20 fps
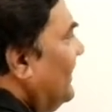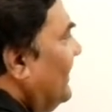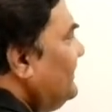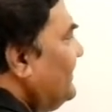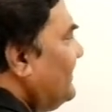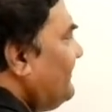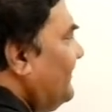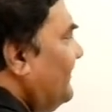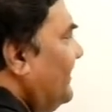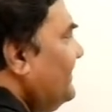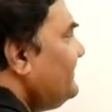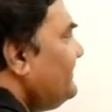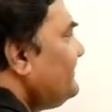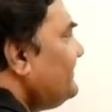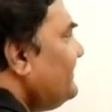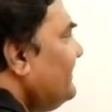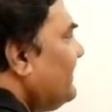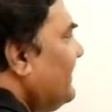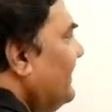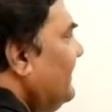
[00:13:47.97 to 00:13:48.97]

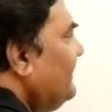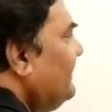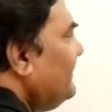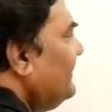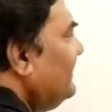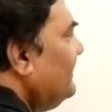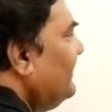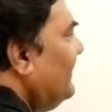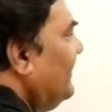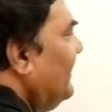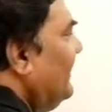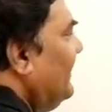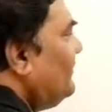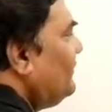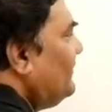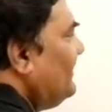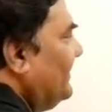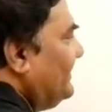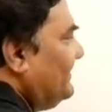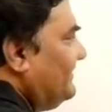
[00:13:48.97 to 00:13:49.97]
Otherwise, write an
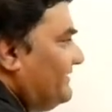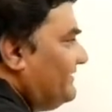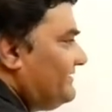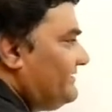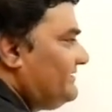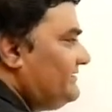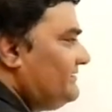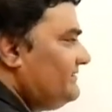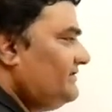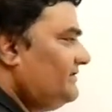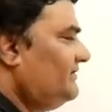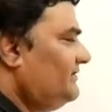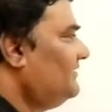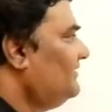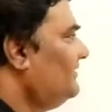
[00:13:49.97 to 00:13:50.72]
arrow like this.